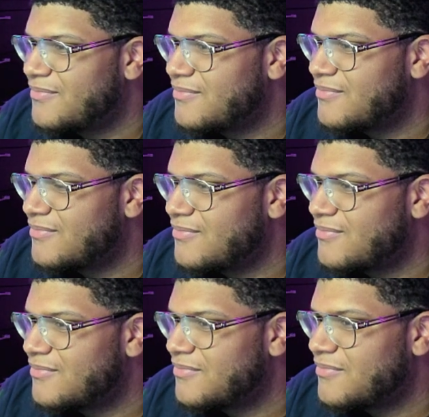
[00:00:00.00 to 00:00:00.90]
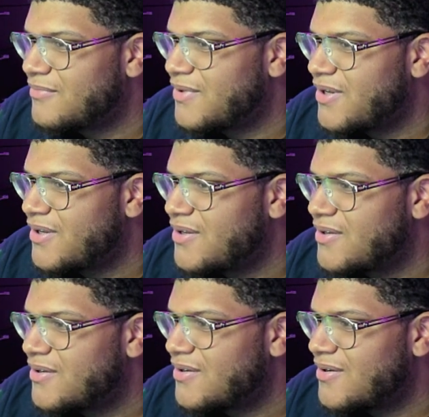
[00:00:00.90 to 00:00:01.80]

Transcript: [no speech]